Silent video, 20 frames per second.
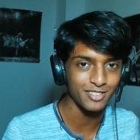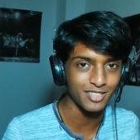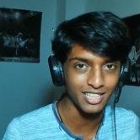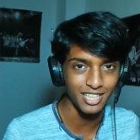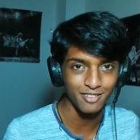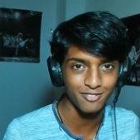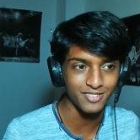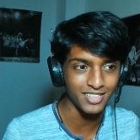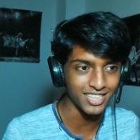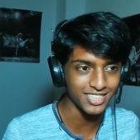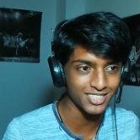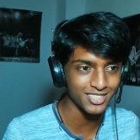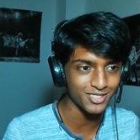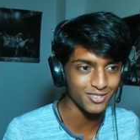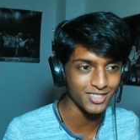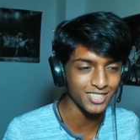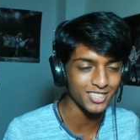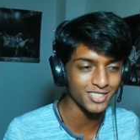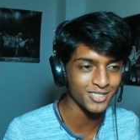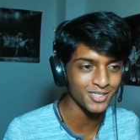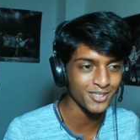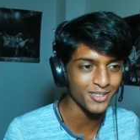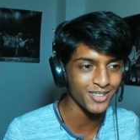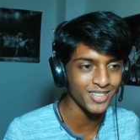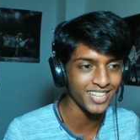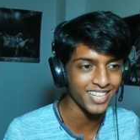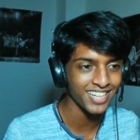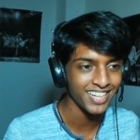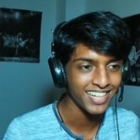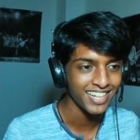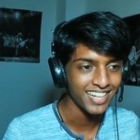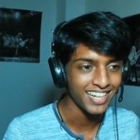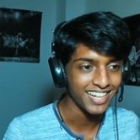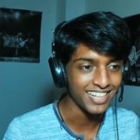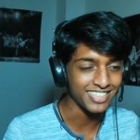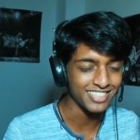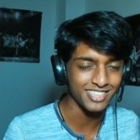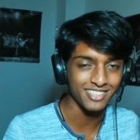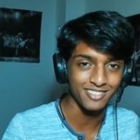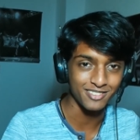left us to enjoy
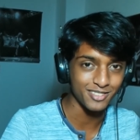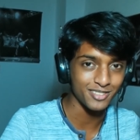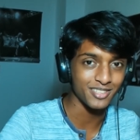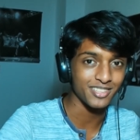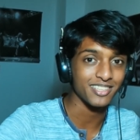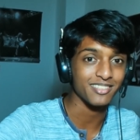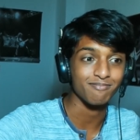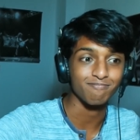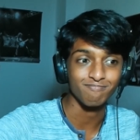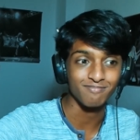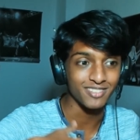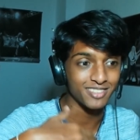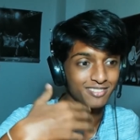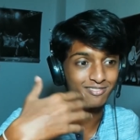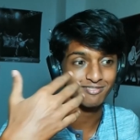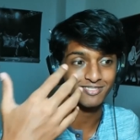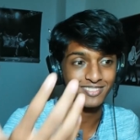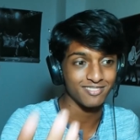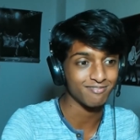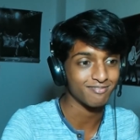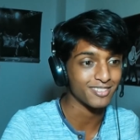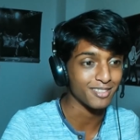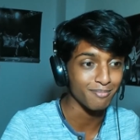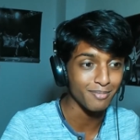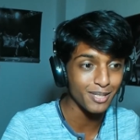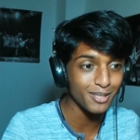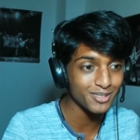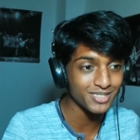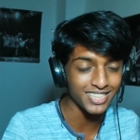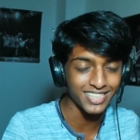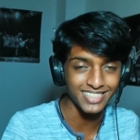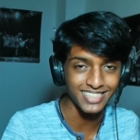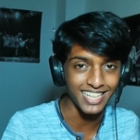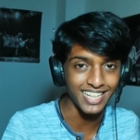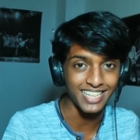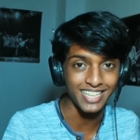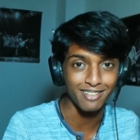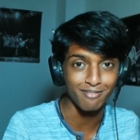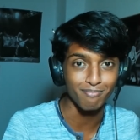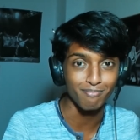the, the, the the music
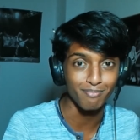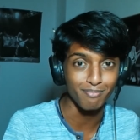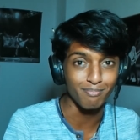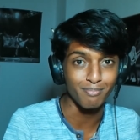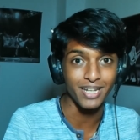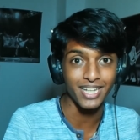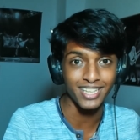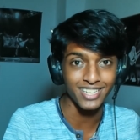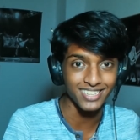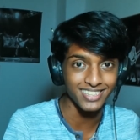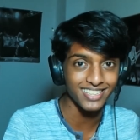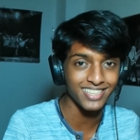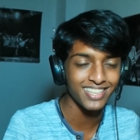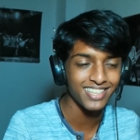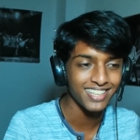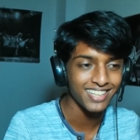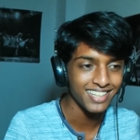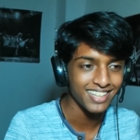that he built,